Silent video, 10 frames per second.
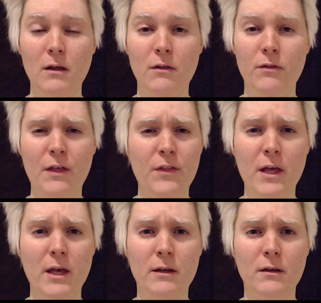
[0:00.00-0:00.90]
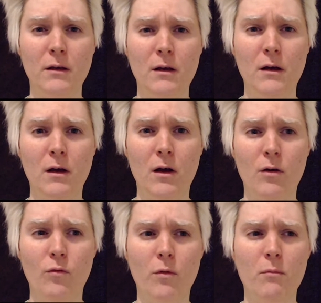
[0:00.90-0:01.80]
that they get
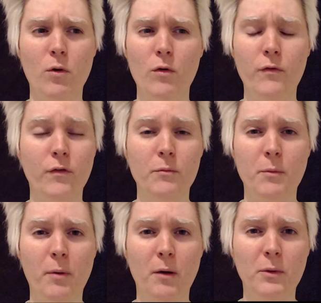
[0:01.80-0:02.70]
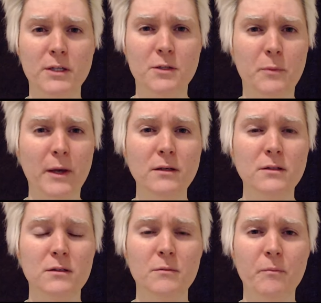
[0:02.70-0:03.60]
removed from the public
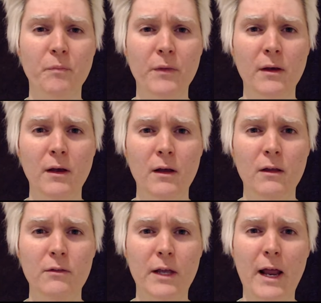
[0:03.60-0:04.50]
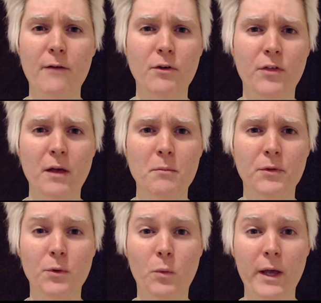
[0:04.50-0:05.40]
space? That everything but
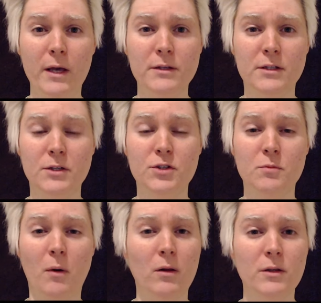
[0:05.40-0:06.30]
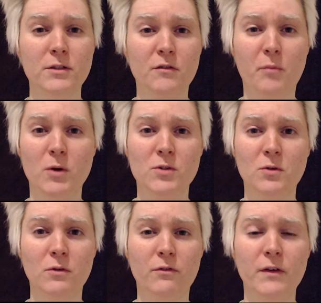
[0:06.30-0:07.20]
the weakest and smallest of personal
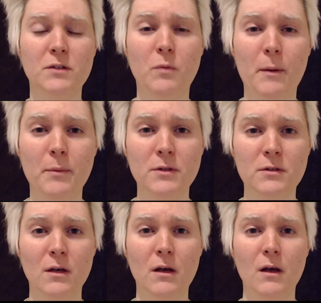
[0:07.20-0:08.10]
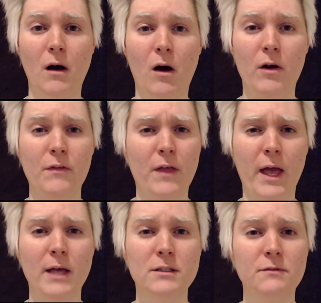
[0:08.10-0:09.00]
defense weapons are in the
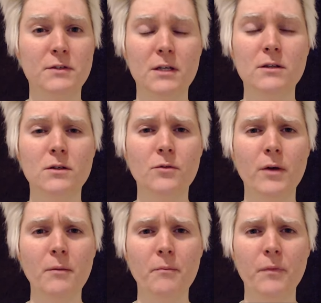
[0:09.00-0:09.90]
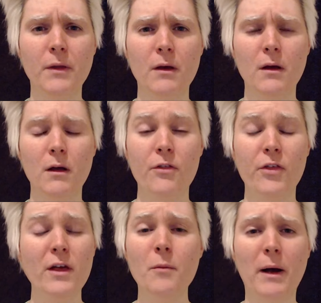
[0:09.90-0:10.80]
hands of citizenry?
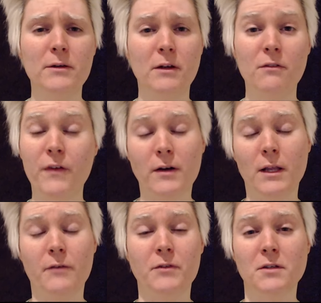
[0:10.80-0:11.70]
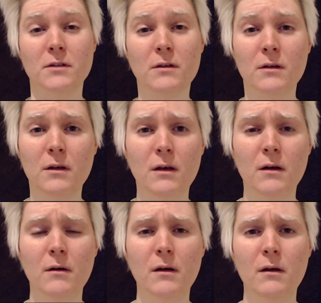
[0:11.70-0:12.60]
Think about it, fair leftist.
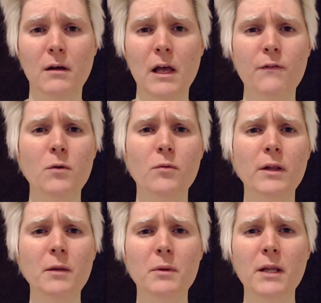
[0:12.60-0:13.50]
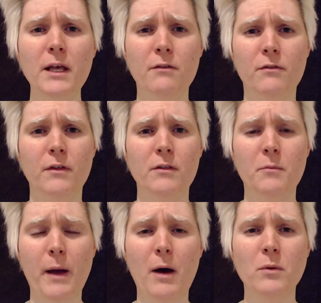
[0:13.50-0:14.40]
If you really believe that the
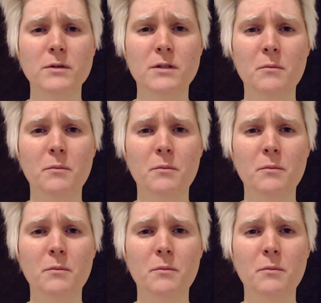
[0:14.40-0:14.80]
powers that